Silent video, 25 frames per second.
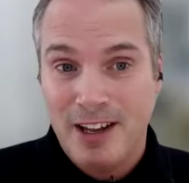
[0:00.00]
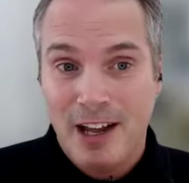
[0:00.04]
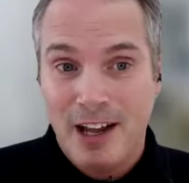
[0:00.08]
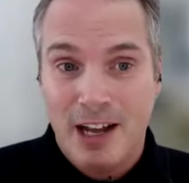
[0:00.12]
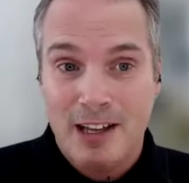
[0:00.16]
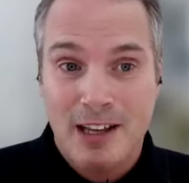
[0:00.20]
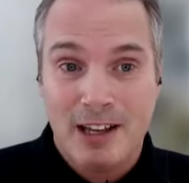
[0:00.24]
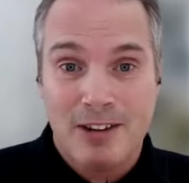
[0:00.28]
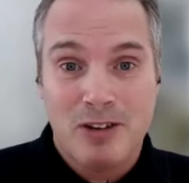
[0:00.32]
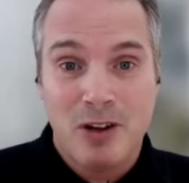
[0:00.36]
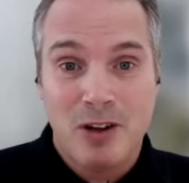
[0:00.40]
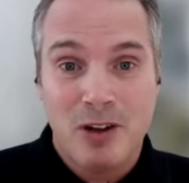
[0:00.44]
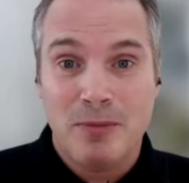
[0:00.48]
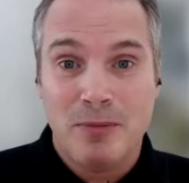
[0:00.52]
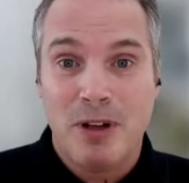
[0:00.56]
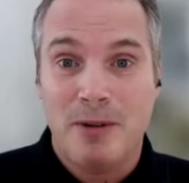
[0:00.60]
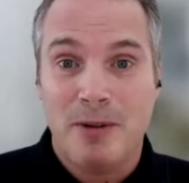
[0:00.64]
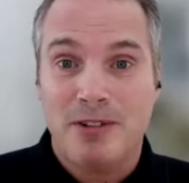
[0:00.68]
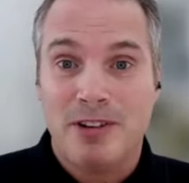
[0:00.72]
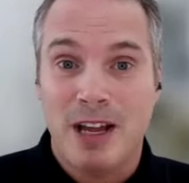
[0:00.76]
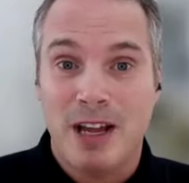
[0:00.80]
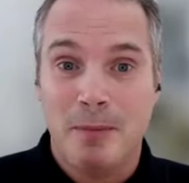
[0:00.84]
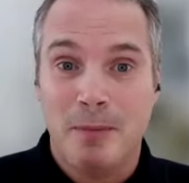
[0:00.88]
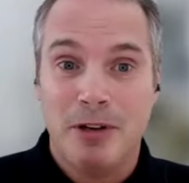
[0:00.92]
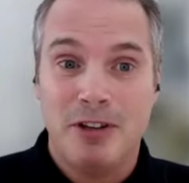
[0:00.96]
And that
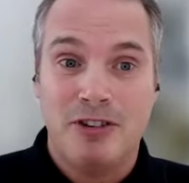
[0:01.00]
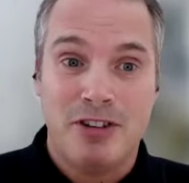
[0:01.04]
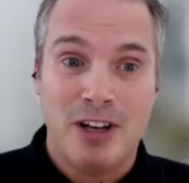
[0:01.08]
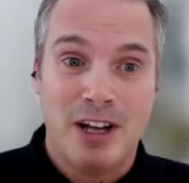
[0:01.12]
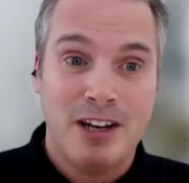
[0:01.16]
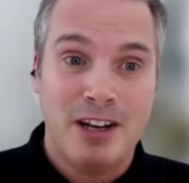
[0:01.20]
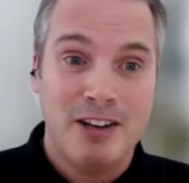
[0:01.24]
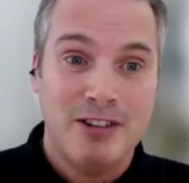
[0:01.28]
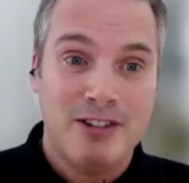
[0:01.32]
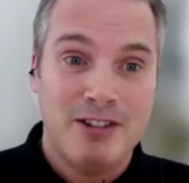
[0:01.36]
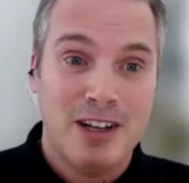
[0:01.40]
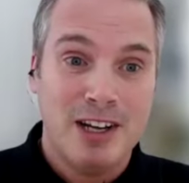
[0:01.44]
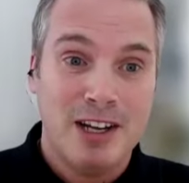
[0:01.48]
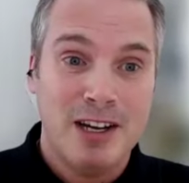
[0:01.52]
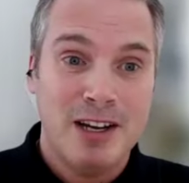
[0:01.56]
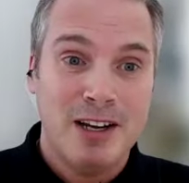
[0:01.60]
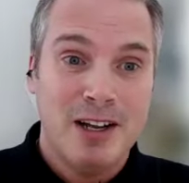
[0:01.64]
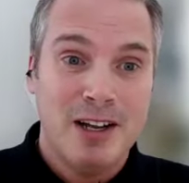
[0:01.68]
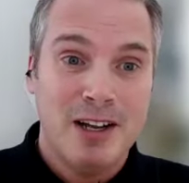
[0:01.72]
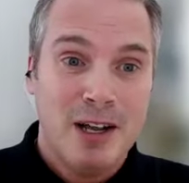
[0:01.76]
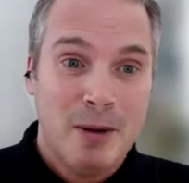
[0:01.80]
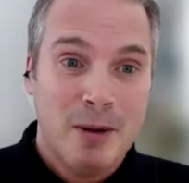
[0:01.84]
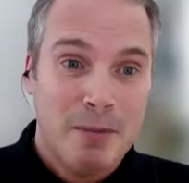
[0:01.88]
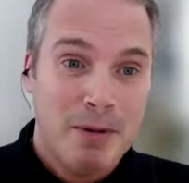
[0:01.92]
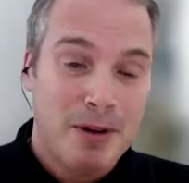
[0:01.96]
sometimes can be challenging
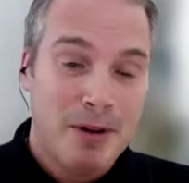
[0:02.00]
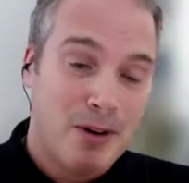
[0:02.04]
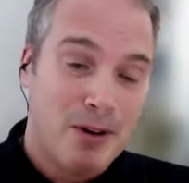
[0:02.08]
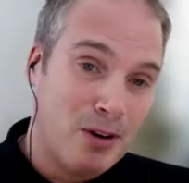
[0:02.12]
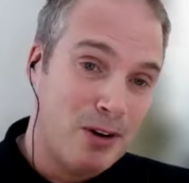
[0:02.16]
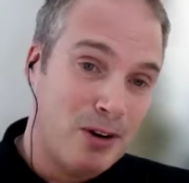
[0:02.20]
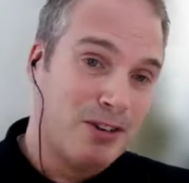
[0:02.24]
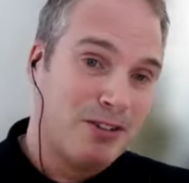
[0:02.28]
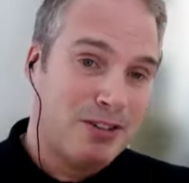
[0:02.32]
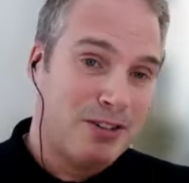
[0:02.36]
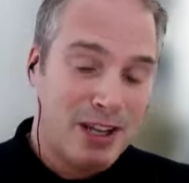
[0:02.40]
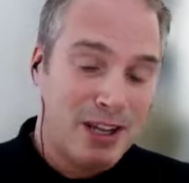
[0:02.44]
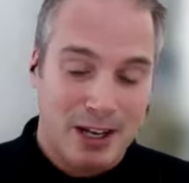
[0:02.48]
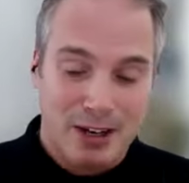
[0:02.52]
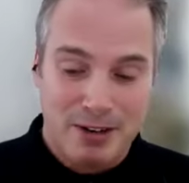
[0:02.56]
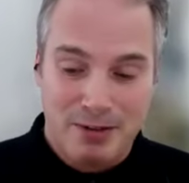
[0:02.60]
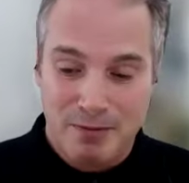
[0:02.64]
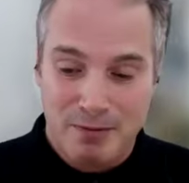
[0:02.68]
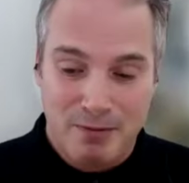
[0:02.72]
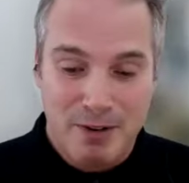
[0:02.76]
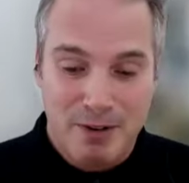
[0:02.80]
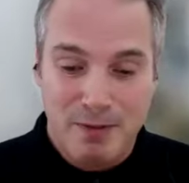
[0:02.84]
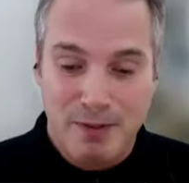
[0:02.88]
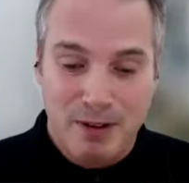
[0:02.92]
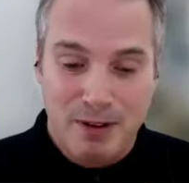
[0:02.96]
because, and
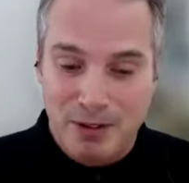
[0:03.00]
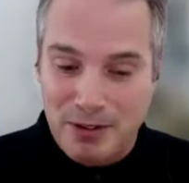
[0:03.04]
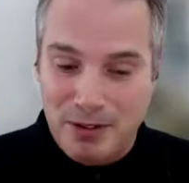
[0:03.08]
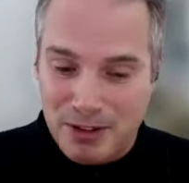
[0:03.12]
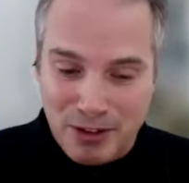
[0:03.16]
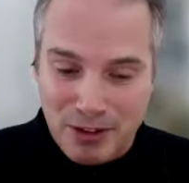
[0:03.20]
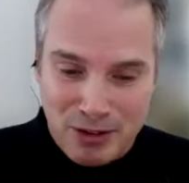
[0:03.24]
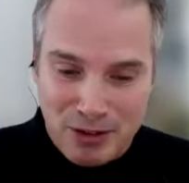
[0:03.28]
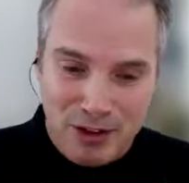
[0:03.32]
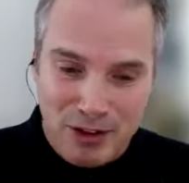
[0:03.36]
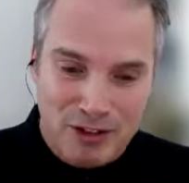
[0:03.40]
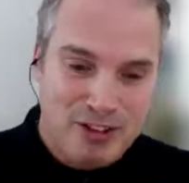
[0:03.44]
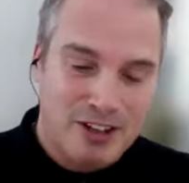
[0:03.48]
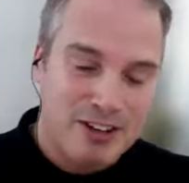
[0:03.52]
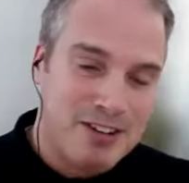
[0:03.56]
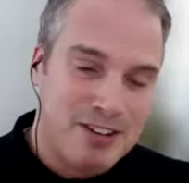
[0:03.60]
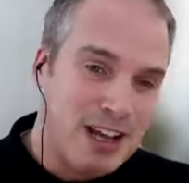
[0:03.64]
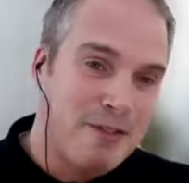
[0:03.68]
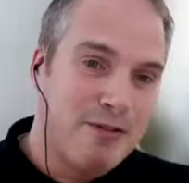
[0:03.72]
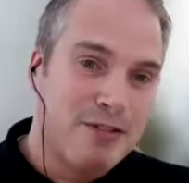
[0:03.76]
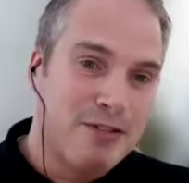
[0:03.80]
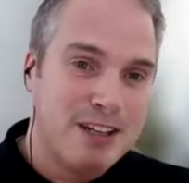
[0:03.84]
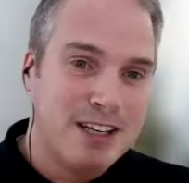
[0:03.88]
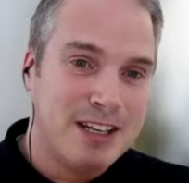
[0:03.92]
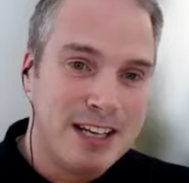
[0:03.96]
we will discuss that
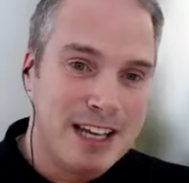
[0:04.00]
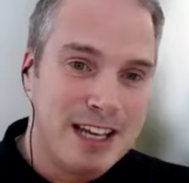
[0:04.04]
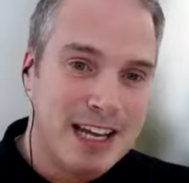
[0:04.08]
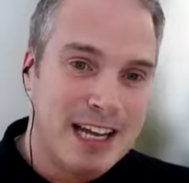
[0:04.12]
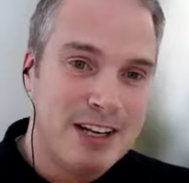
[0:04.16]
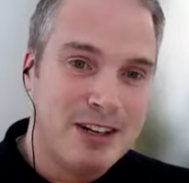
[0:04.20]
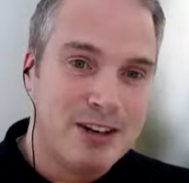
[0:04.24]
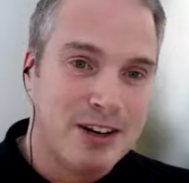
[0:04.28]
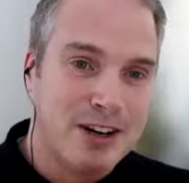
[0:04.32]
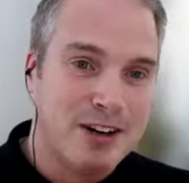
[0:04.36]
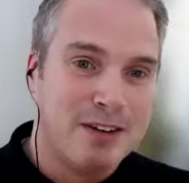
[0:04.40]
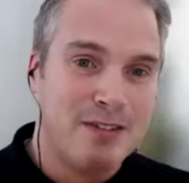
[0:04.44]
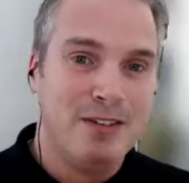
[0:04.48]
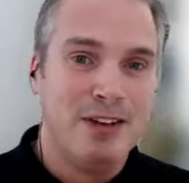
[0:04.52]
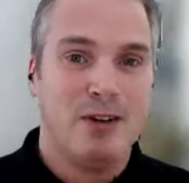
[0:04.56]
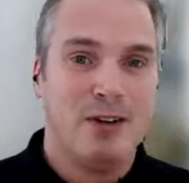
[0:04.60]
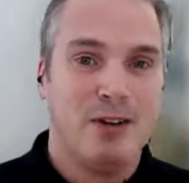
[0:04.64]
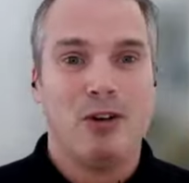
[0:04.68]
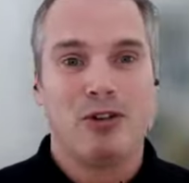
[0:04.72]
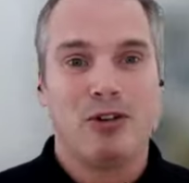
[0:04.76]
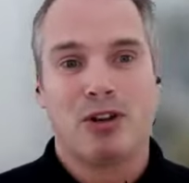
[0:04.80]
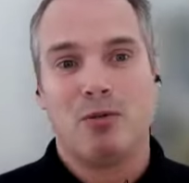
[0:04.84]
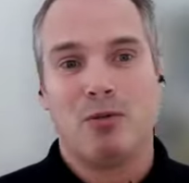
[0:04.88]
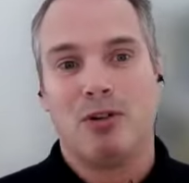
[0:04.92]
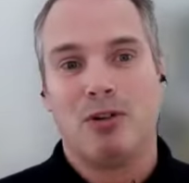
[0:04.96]
definitely later, we
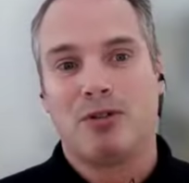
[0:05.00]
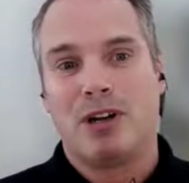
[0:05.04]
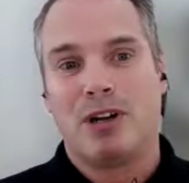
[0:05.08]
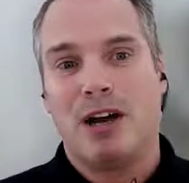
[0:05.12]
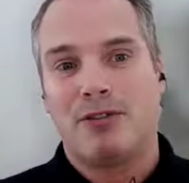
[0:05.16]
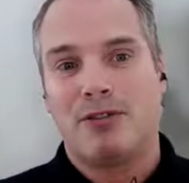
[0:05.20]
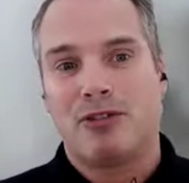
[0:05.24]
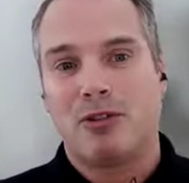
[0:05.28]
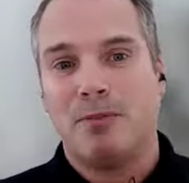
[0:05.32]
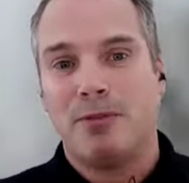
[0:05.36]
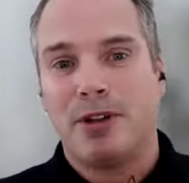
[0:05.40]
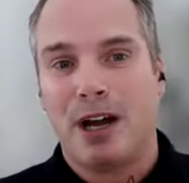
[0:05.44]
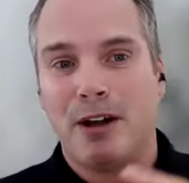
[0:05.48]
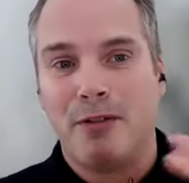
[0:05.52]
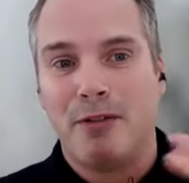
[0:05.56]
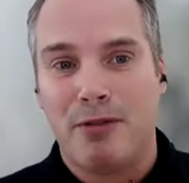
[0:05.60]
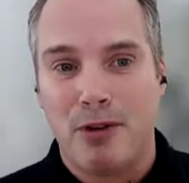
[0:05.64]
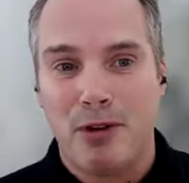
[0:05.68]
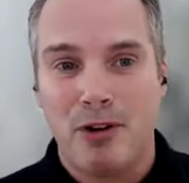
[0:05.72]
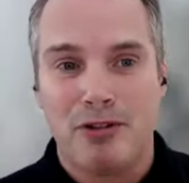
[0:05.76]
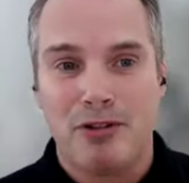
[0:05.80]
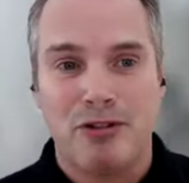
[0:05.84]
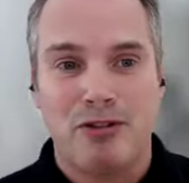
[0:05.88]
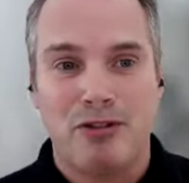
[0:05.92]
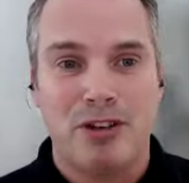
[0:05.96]
also want to have some
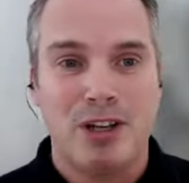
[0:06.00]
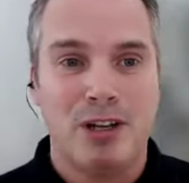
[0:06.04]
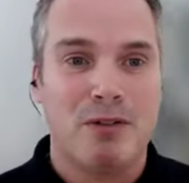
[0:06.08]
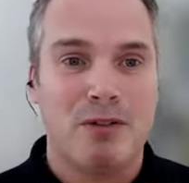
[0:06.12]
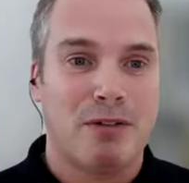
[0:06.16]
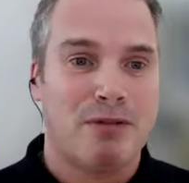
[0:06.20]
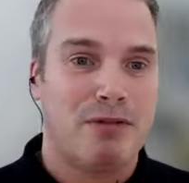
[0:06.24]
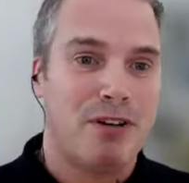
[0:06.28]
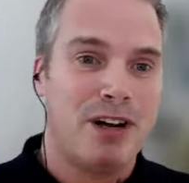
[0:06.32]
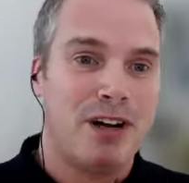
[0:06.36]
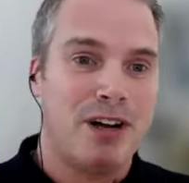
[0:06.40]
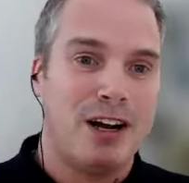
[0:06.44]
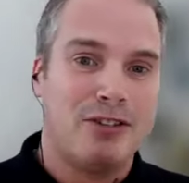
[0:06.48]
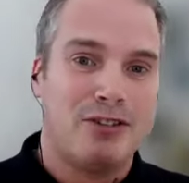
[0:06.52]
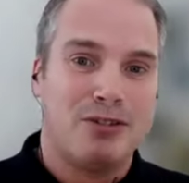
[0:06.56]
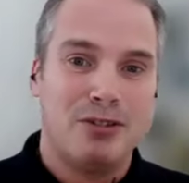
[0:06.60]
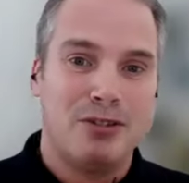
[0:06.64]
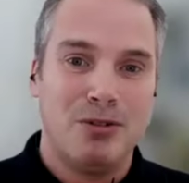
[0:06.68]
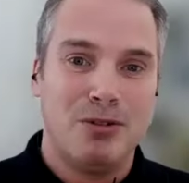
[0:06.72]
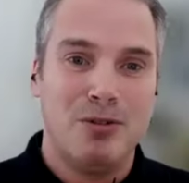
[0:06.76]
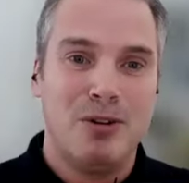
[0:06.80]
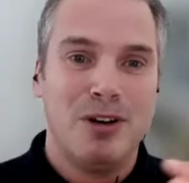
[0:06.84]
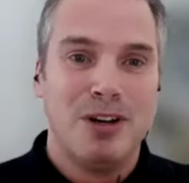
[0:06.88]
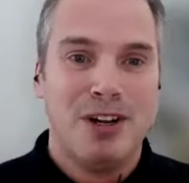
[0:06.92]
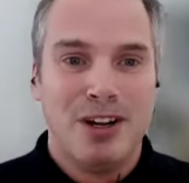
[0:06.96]
diversity with regard
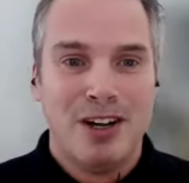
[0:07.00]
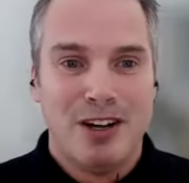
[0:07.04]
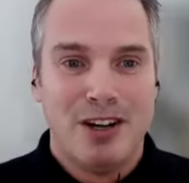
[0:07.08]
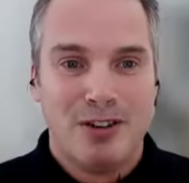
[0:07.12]
to